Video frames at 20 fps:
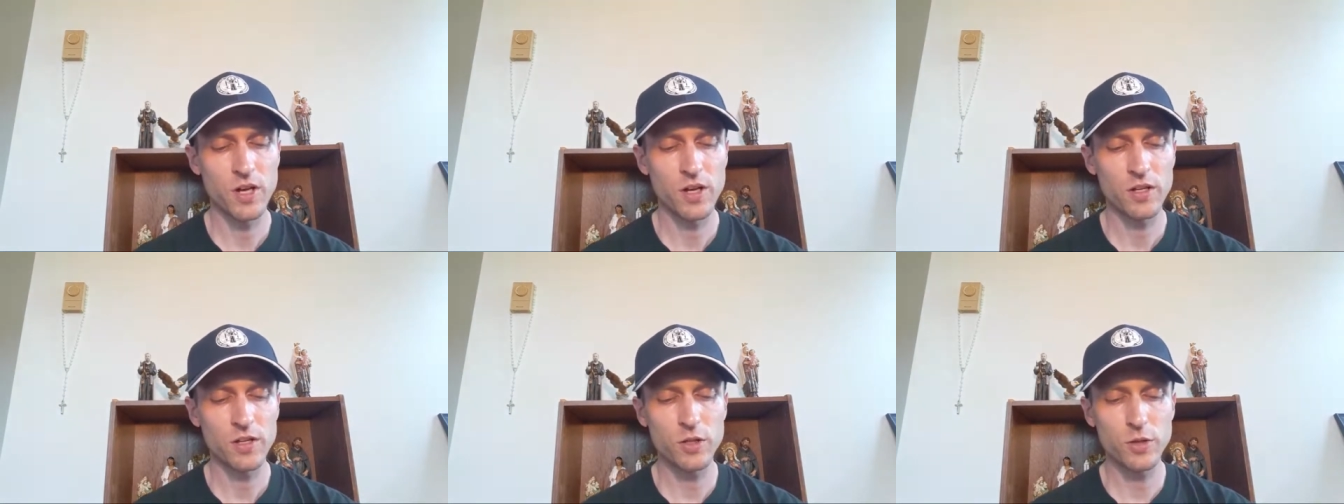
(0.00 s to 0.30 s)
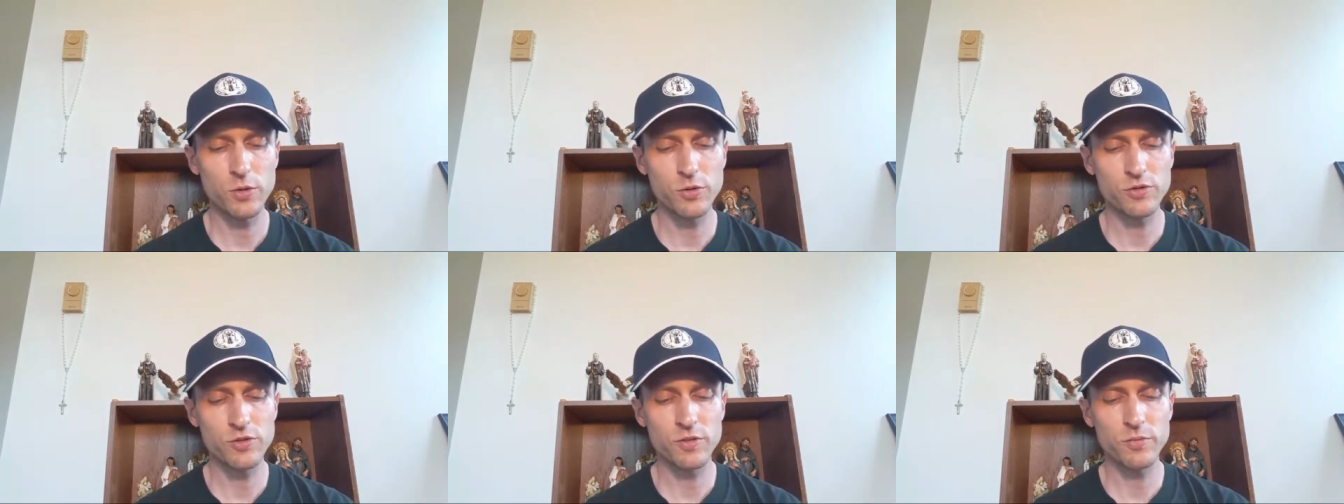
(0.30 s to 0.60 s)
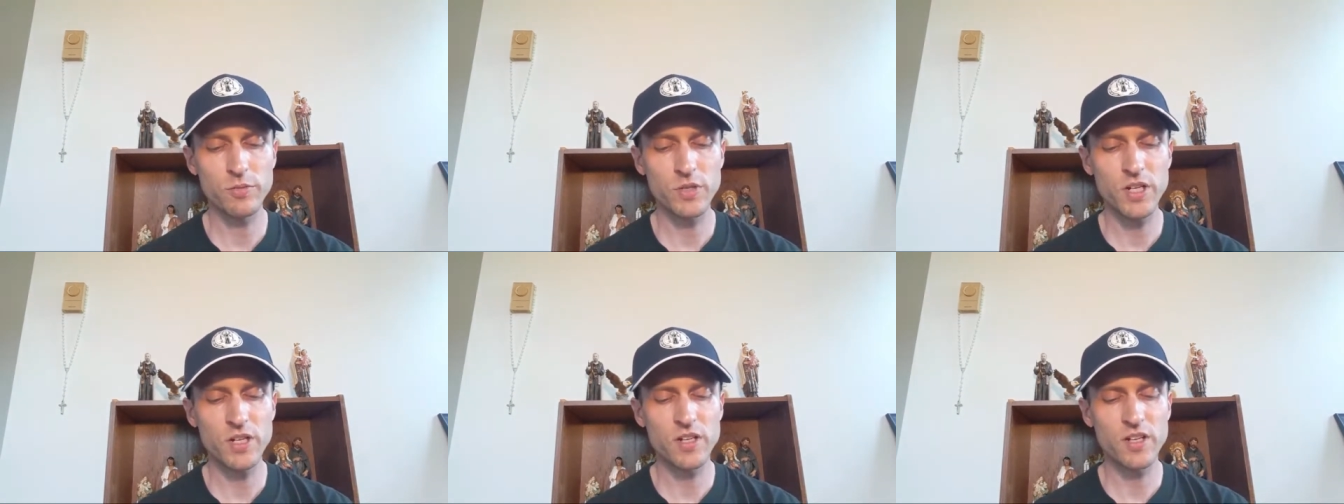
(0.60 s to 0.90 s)
use the
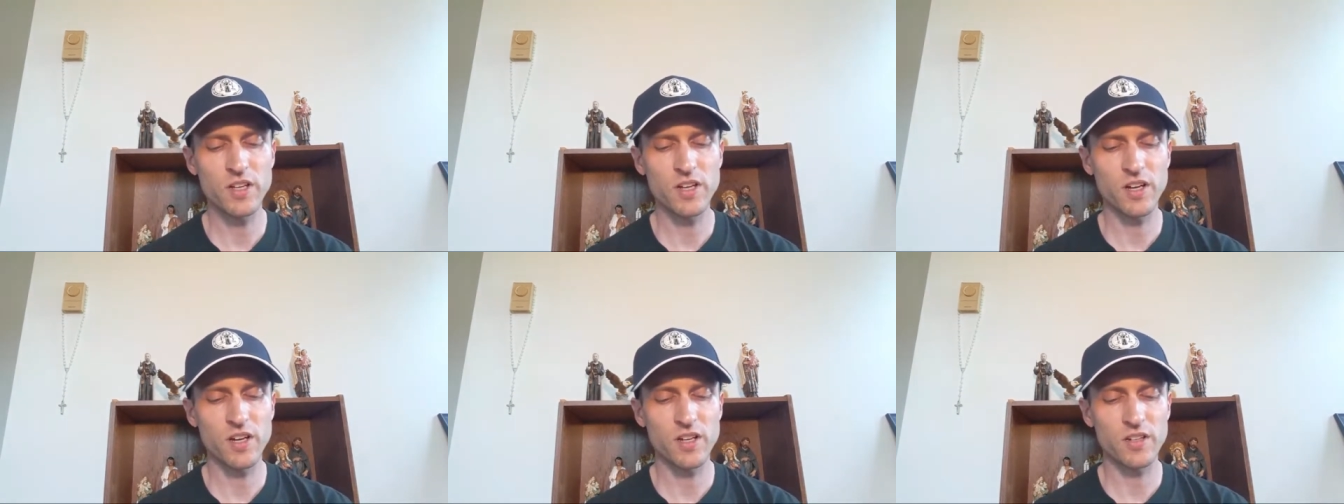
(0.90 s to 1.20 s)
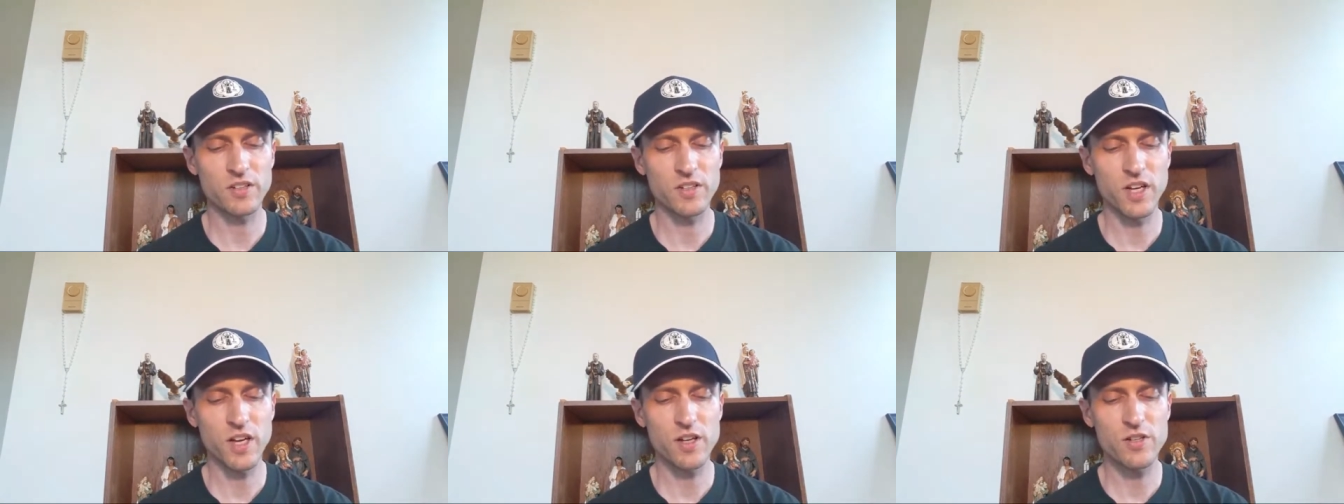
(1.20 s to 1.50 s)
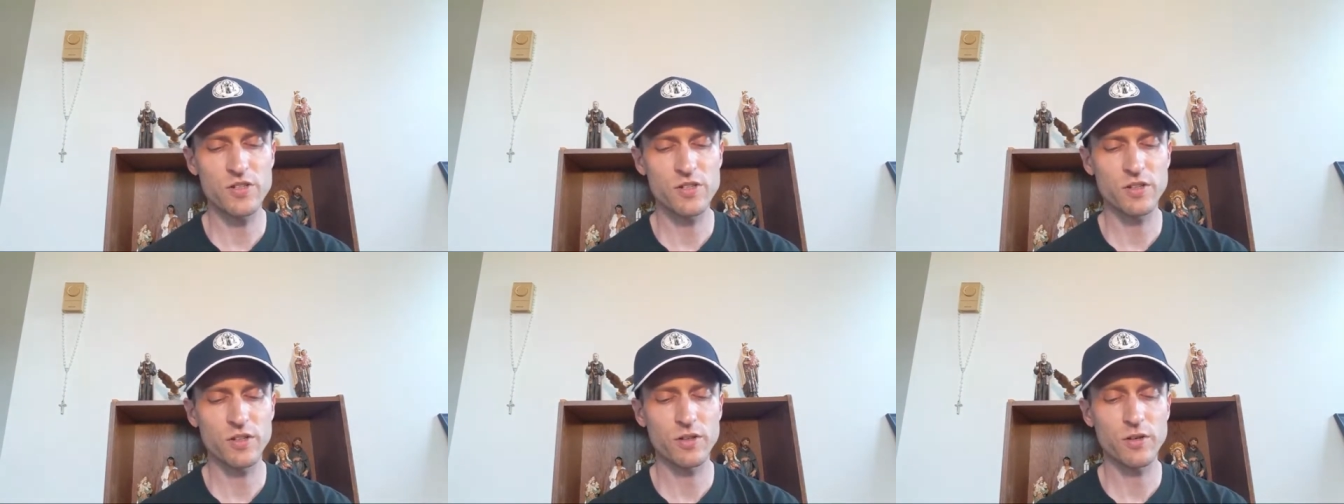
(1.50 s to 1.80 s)
media,
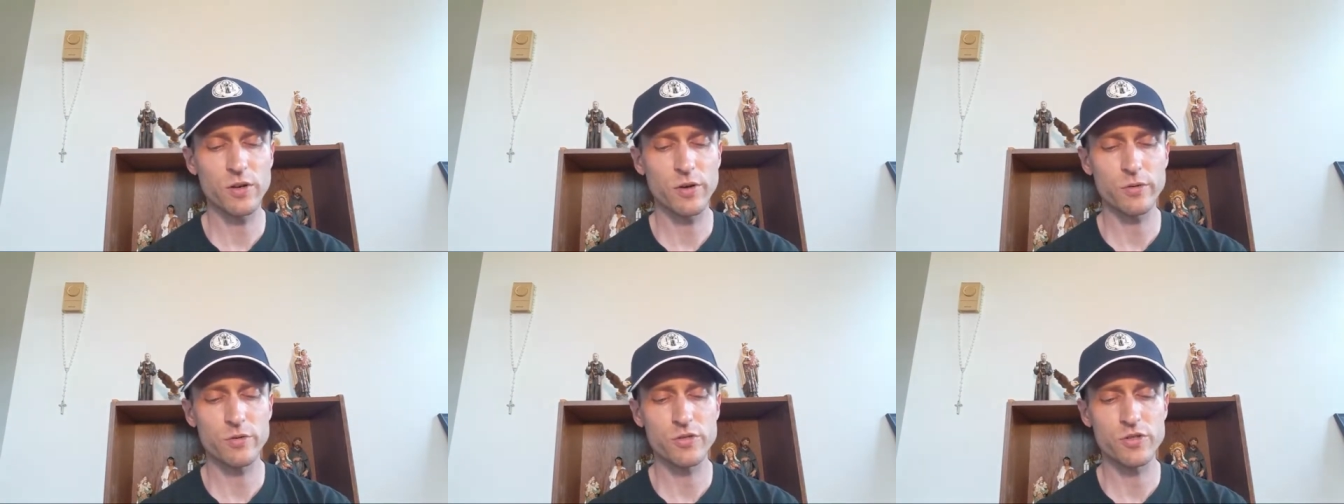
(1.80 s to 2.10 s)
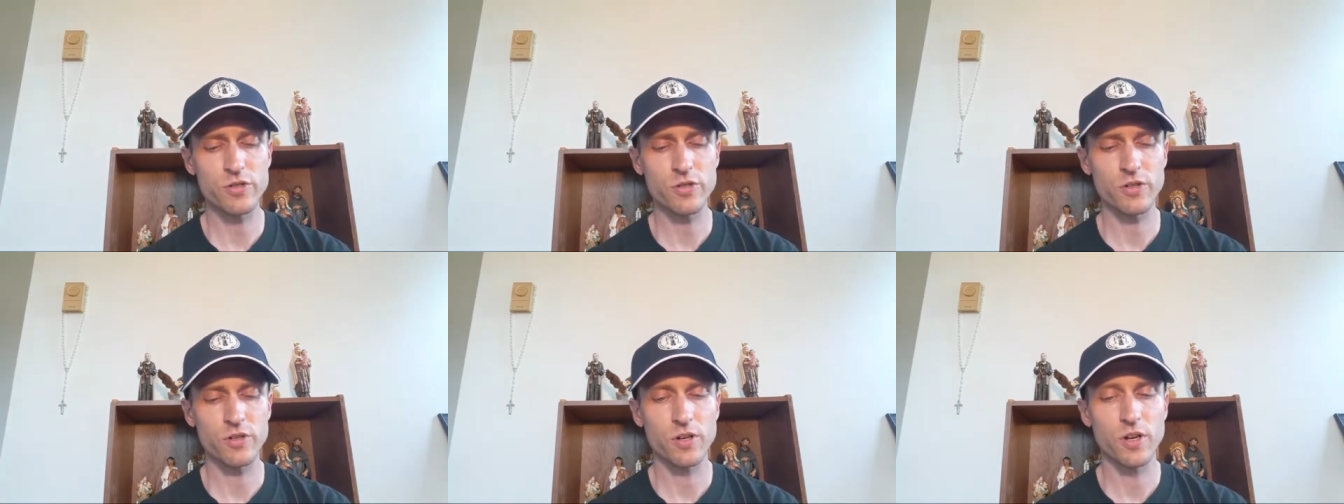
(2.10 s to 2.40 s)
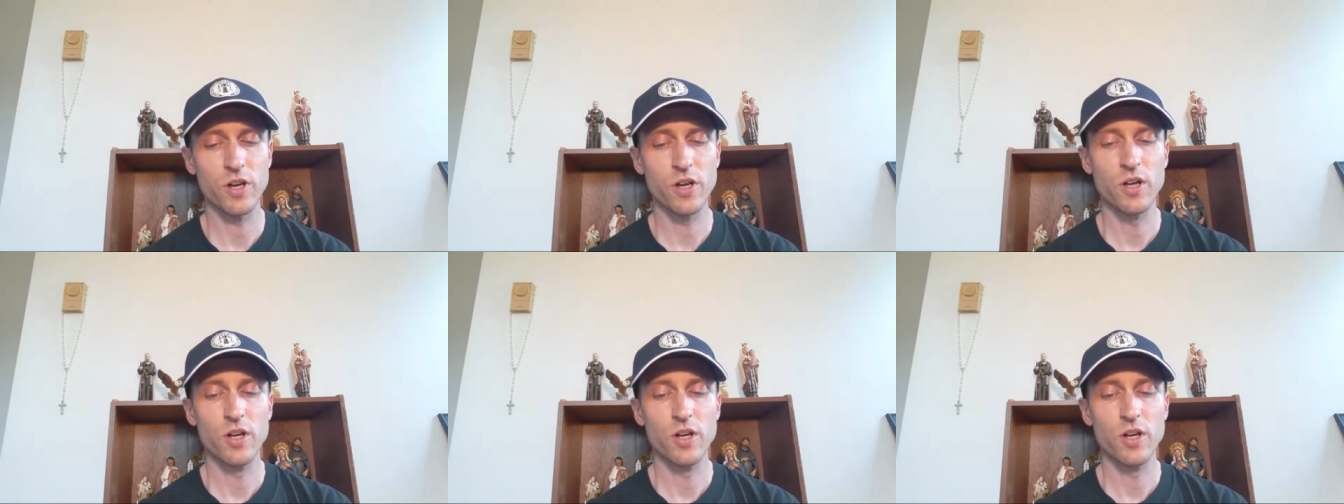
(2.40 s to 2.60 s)
engage in the culture.